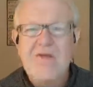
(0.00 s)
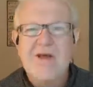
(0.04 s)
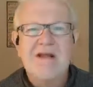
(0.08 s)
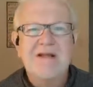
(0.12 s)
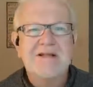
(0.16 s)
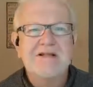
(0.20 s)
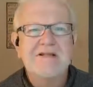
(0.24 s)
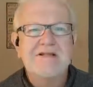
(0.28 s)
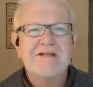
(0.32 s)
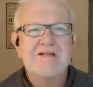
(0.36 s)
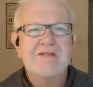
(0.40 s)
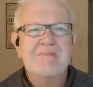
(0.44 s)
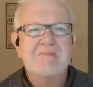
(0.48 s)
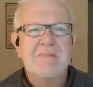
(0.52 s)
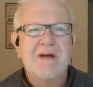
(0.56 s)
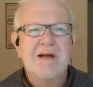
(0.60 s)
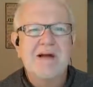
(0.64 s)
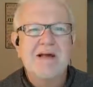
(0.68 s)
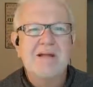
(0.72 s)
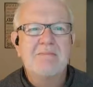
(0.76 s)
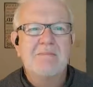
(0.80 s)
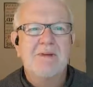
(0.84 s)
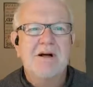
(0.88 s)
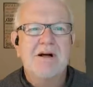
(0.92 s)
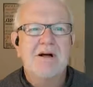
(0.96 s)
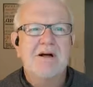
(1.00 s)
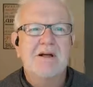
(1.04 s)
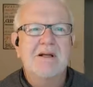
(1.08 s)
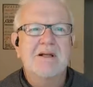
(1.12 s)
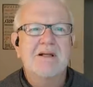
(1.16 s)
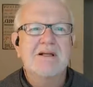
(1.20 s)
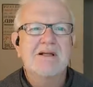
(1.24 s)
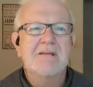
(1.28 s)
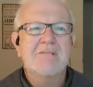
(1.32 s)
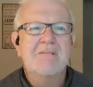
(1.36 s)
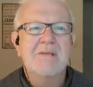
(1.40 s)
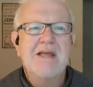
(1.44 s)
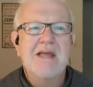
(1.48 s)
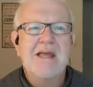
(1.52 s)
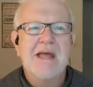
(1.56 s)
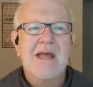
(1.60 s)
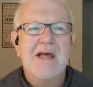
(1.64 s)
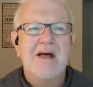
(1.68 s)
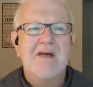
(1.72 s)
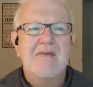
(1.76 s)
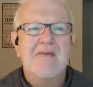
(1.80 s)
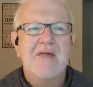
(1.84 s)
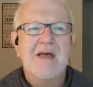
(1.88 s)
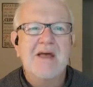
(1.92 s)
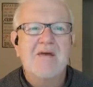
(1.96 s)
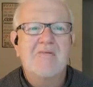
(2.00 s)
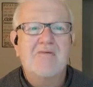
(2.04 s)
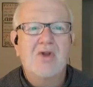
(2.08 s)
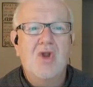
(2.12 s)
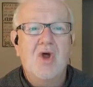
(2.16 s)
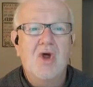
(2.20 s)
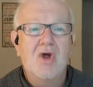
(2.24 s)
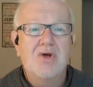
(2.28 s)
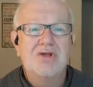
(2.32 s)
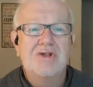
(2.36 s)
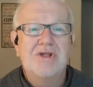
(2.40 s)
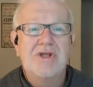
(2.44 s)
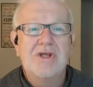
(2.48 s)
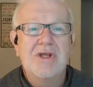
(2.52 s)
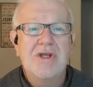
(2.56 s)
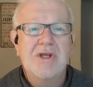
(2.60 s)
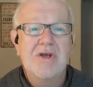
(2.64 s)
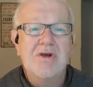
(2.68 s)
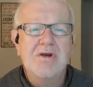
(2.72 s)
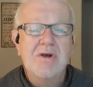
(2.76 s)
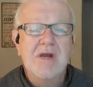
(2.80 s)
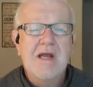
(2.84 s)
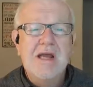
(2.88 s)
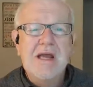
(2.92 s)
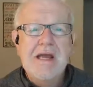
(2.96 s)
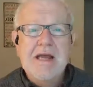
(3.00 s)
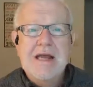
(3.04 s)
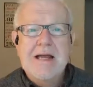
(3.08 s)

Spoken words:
that is just mind-boggling to me how they have lost a year.